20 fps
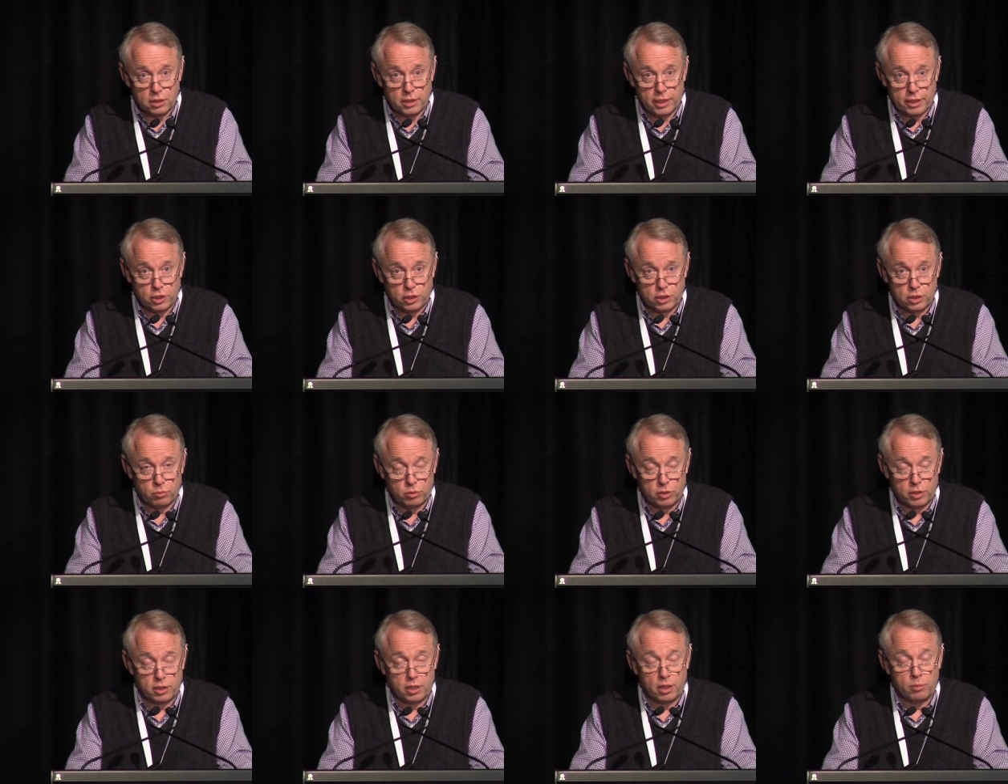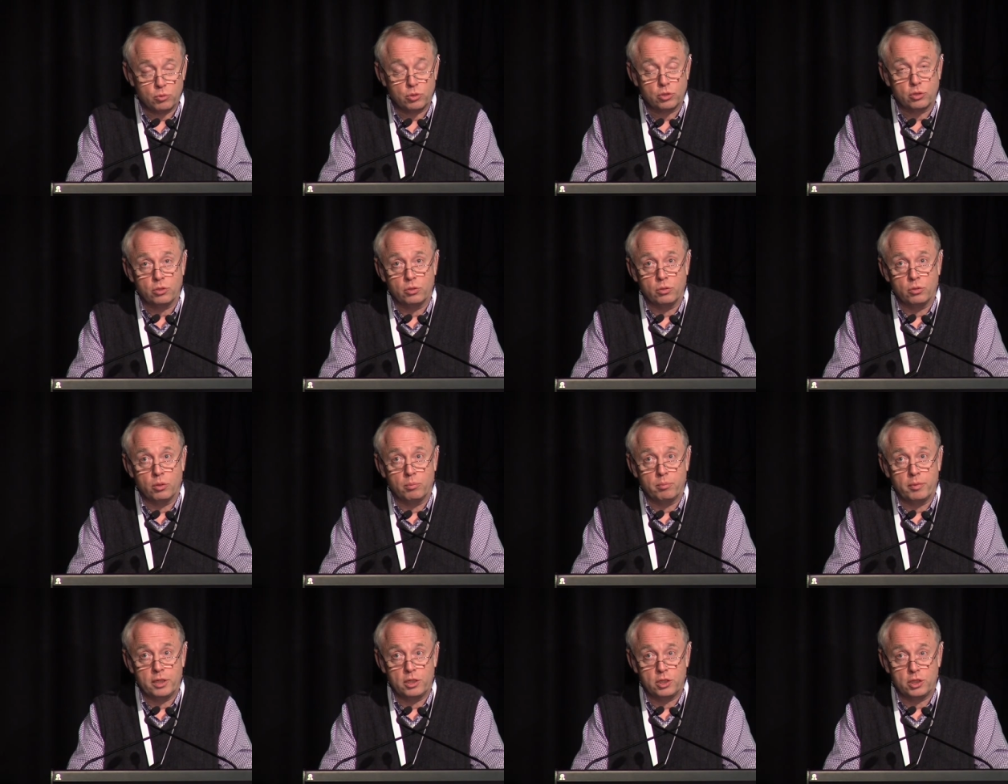nation when it comes to
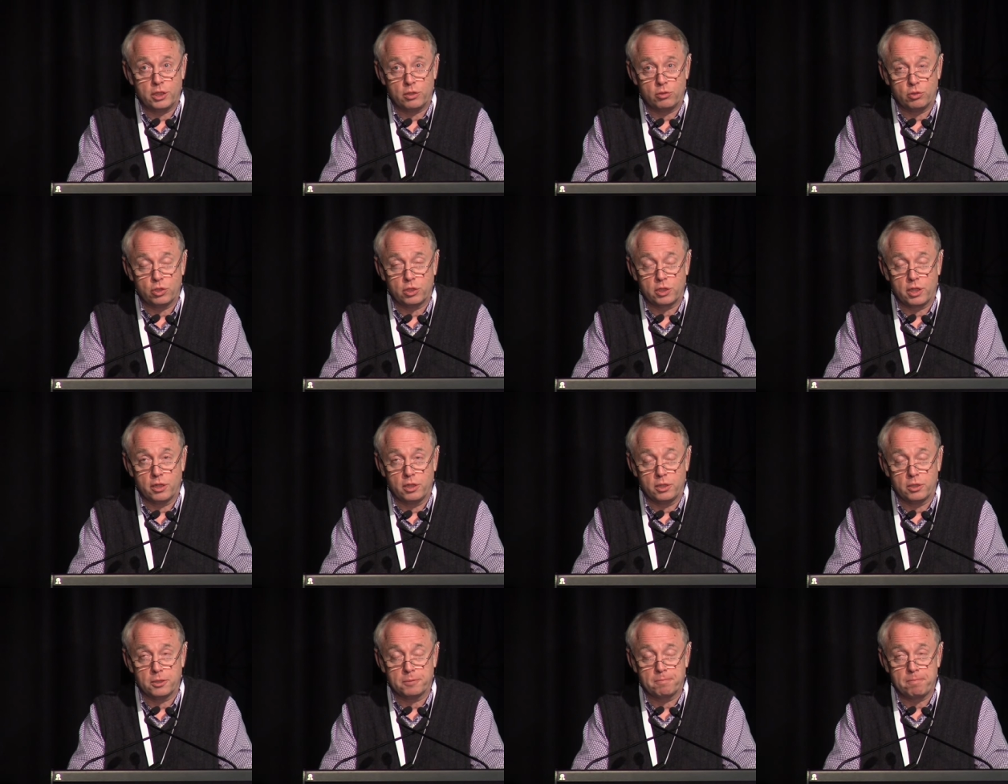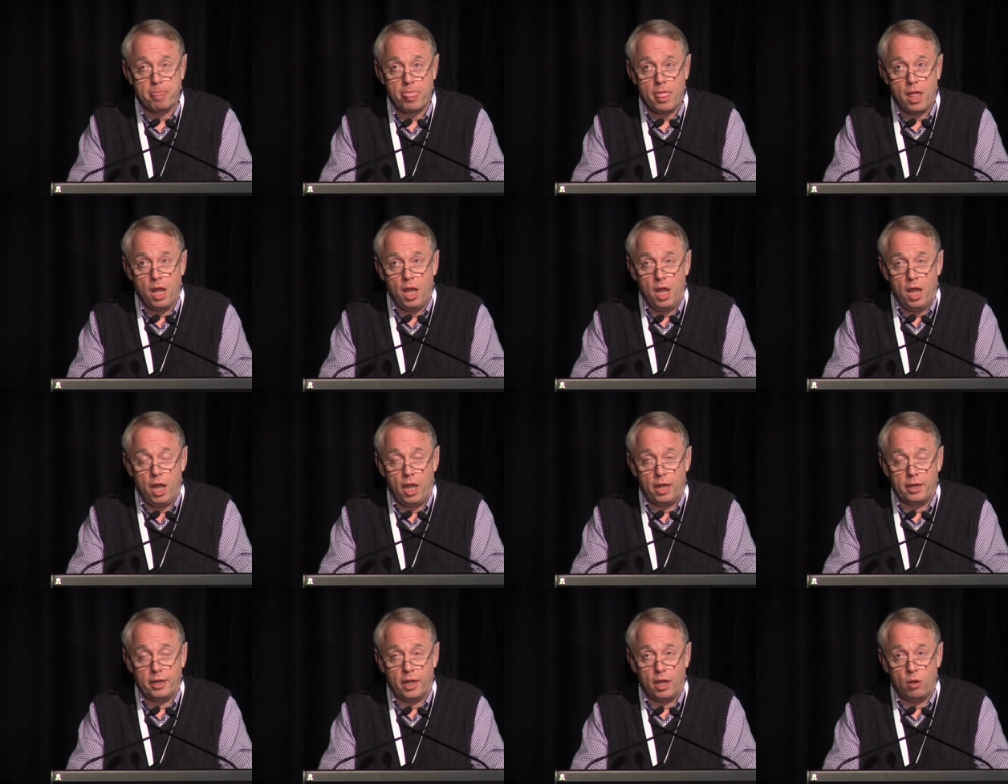managerial skills.
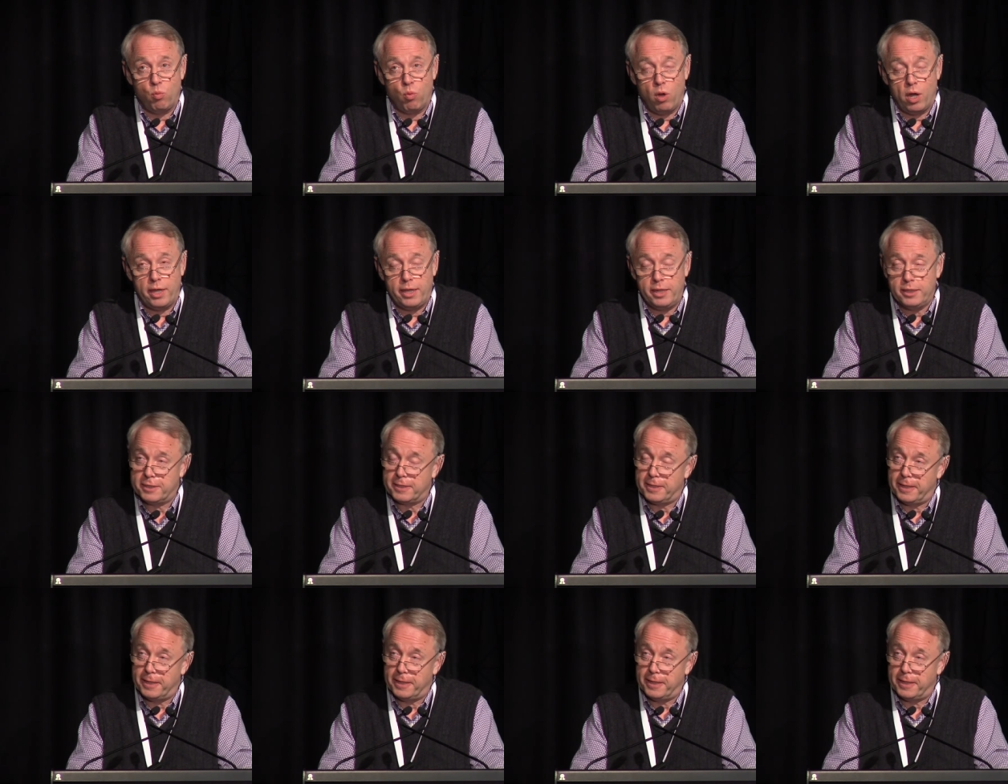And, and why is